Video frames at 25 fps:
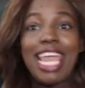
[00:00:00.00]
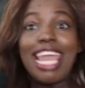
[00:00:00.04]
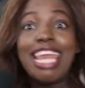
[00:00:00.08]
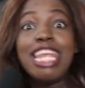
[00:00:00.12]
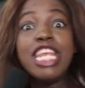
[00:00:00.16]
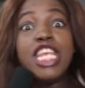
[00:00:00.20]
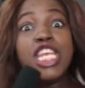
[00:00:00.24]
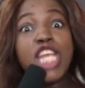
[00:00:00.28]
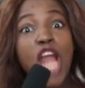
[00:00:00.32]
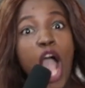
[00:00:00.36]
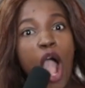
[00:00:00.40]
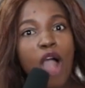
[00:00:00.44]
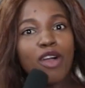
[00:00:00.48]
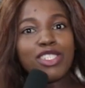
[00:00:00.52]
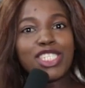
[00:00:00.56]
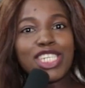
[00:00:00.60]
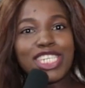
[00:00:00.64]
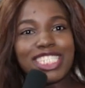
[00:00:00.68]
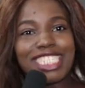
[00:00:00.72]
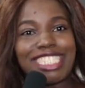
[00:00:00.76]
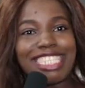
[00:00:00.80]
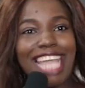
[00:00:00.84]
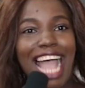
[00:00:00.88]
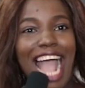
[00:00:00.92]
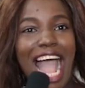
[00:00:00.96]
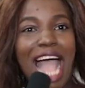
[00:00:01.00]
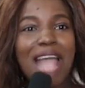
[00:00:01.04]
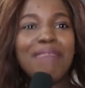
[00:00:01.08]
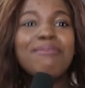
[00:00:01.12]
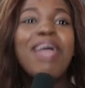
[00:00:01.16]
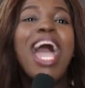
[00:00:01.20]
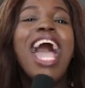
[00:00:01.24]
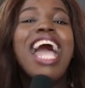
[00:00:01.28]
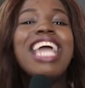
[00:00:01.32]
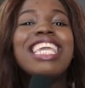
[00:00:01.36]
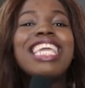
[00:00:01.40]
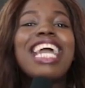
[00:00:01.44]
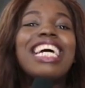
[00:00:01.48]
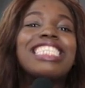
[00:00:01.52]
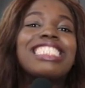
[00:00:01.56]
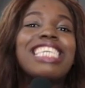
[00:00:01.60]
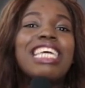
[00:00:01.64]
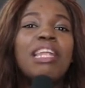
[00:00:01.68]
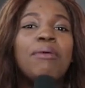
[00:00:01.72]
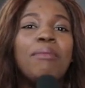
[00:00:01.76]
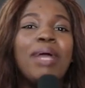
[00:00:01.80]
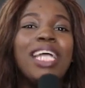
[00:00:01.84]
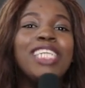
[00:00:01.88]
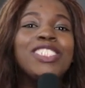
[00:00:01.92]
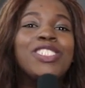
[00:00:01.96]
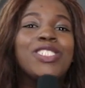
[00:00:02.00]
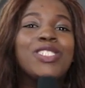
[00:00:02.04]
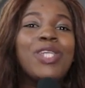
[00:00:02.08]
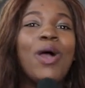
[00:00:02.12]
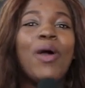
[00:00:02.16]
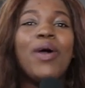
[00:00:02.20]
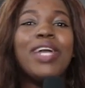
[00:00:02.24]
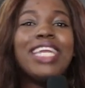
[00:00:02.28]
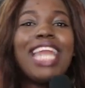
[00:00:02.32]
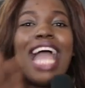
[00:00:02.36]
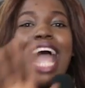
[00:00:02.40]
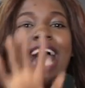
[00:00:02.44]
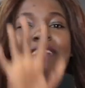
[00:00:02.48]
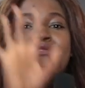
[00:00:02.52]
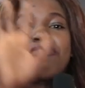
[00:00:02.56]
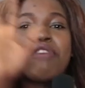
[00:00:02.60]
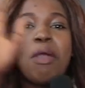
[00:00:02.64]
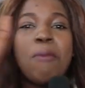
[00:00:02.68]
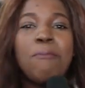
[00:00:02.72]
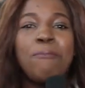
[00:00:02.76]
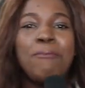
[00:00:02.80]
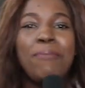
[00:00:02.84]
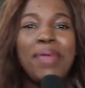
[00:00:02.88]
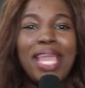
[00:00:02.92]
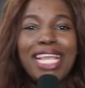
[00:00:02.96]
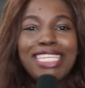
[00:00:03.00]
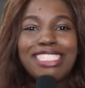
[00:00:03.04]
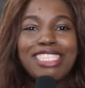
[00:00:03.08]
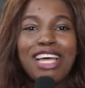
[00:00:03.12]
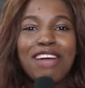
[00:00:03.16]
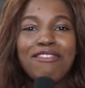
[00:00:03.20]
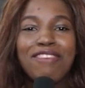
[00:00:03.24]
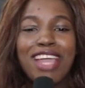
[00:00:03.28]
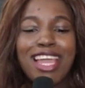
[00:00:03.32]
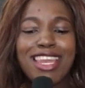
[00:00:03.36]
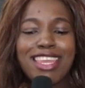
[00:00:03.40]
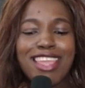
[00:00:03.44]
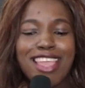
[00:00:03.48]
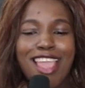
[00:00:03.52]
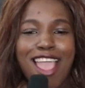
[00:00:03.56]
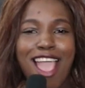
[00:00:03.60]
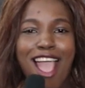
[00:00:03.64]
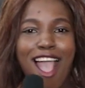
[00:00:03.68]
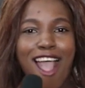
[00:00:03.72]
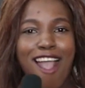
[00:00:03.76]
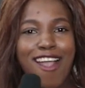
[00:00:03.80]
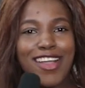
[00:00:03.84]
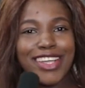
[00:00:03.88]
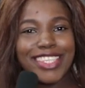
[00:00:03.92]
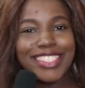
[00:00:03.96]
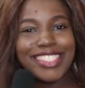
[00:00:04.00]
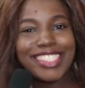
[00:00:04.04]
in no just time. Yes, and I'm enjoying every piece of it here.